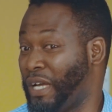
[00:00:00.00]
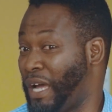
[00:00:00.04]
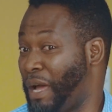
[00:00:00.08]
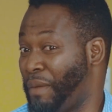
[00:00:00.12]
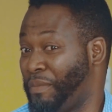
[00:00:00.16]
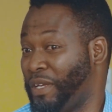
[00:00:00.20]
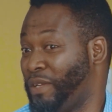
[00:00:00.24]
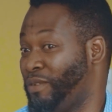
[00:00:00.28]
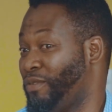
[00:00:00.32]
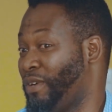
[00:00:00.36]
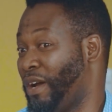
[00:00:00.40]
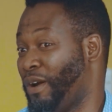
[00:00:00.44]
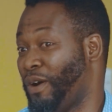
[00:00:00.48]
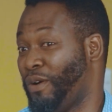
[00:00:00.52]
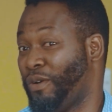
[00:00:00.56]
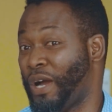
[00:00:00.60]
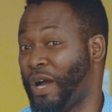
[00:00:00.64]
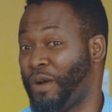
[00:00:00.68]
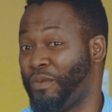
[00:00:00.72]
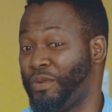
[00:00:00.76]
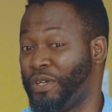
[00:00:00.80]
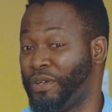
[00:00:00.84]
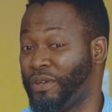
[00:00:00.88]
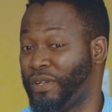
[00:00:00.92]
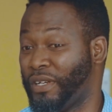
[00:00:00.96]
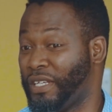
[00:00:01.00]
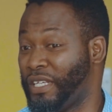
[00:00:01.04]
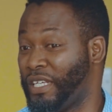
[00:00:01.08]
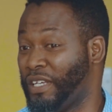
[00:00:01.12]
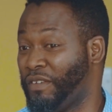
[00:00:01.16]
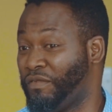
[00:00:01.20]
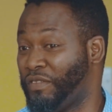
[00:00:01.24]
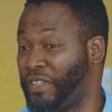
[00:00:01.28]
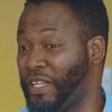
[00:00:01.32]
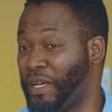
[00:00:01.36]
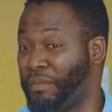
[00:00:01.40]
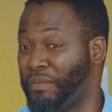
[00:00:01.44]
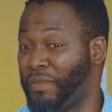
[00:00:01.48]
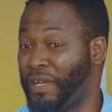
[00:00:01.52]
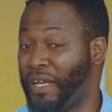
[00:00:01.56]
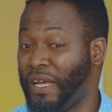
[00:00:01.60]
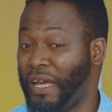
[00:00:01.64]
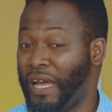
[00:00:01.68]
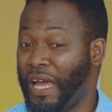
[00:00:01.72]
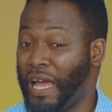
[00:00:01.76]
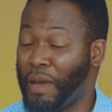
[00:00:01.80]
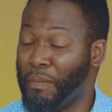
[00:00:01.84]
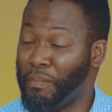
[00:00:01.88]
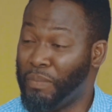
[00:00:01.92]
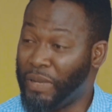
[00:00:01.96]
I mean, are we going to give them
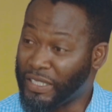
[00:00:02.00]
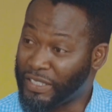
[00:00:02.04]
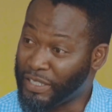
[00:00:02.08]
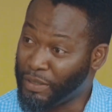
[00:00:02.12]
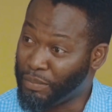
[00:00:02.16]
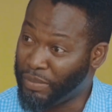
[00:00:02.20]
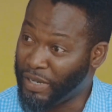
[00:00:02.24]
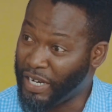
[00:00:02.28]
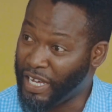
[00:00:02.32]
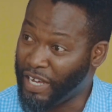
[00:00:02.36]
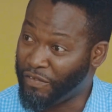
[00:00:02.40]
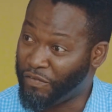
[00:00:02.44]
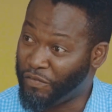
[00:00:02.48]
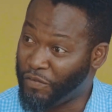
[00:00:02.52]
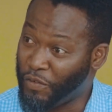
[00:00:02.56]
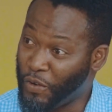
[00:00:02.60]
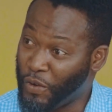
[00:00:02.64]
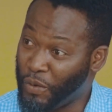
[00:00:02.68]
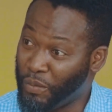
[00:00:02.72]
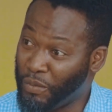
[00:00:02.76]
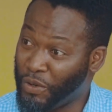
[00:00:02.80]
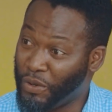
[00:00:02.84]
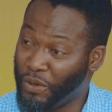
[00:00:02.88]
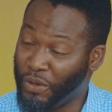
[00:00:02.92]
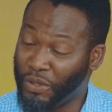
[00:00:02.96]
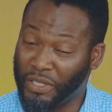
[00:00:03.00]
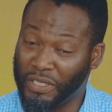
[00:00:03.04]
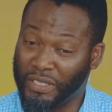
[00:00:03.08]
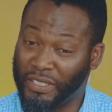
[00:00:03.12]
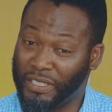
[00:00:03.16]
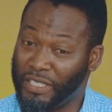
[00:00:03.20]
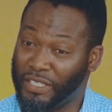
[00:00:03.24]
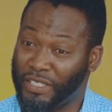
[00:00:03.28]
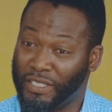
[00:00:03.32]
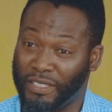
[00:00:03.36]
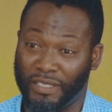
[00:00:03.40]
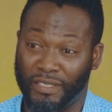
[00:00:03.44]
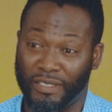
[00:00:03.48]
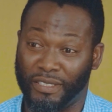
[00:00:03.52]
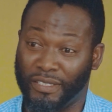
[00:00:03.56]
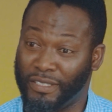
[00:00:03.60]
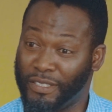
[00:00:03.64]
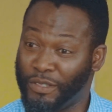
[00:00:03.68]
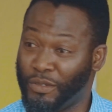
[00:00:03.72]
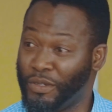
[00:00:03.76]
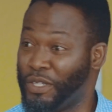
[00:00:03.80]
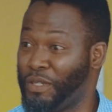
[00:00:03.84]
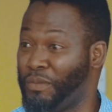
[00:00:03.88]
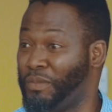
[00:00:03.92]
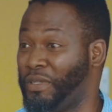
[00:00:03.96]
a better platform, or is
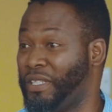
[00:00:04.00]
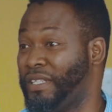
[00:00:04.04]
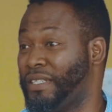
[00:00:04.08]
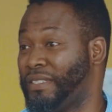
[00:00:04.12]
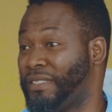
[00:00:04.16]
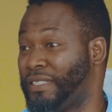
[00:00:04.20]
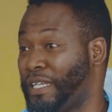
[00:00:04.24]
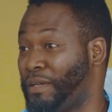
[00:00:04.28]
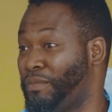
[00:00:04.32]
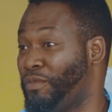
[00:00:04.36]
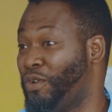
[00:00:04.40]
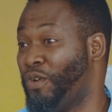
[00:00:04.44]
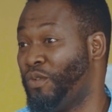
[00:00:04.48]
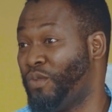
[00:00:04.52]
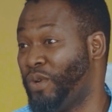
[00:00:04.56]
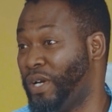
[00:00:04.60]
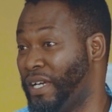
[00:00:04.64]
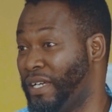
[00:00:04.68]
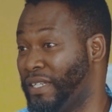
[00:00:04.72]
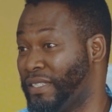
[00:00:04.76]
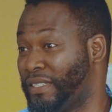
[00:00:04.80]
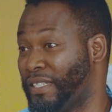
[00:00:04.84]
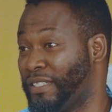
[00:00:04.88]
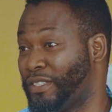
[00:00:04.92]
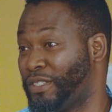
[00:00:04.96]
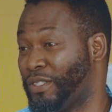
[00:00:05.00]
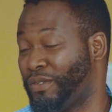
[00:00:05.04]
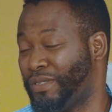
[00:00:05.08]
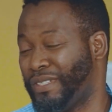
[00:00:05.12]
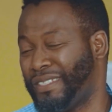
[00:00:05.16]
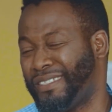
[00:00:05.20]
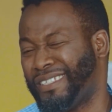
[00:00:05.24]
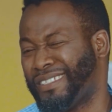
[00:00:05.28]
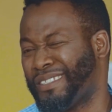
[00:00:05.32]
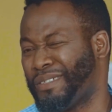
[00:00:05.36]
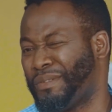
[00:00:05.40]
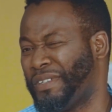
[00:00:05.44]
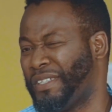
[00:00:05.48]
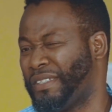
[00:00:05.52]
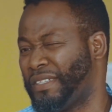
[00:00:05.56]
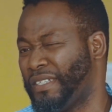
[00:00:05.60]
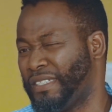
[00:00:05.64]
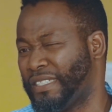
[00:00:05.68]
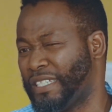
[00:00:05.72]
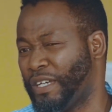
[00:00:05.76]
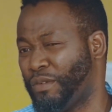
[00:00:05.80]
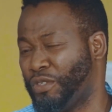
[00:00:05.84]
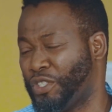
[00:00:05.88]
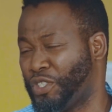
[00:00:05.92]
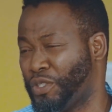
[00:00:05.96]
it going to be the same or worse? So these are some of the
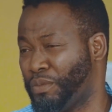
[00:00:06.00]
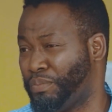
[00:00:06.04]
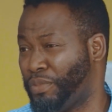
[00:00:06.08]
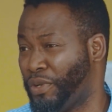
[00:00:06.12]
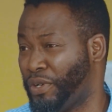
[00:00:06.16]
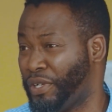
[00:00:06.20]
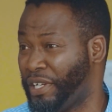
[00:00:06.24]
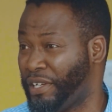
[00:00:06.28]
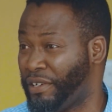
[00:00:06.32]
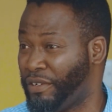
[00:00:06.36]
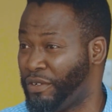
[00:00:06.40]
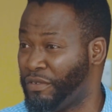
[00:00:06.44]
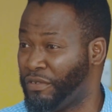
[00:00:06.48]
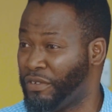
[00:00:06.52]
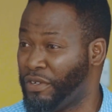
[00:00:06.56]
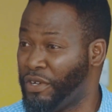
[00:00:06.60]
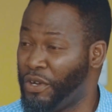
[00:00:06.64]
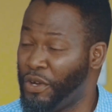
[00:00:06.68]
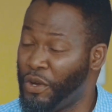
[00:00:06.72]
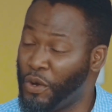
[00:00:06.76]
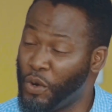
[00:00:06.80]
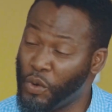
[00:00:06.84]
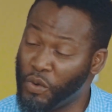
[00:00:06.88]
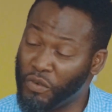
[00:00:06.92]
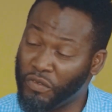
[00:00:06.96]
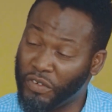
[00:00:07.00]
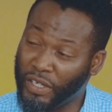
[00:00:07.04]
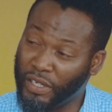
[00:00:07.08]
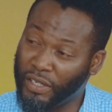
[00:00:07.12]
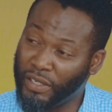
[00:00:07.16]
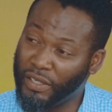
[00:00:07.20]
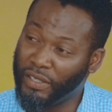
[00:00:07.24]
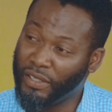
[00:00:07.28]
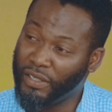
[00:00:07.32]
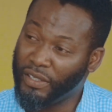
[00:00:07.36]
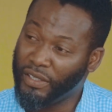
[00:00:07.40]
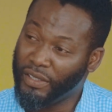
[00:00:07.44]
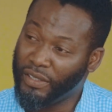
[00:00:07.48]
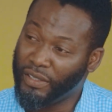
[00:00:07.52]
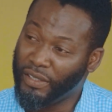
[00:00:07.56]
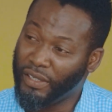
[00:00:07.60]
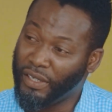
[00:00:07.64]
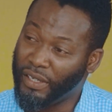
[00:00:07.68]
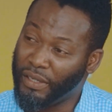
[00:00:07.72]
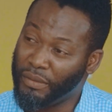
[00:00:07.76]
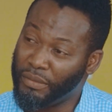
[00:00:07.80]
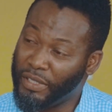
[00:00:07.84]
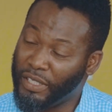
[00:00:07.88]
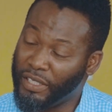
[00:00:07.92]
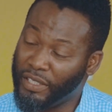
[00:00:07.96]
things that we should ponder over,
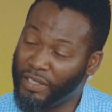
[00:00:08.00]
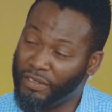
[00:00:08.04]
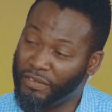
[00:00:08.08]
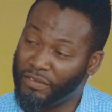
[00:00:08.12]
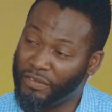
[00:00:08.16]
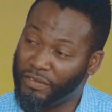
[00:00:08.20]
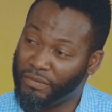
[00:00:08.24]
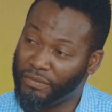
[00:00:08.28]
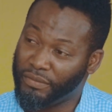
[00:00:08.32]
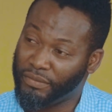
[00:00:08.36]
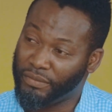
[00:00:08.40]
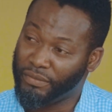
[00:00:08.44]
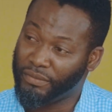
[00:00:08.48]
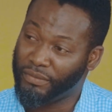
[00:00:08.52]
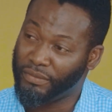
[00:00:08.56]
I believe.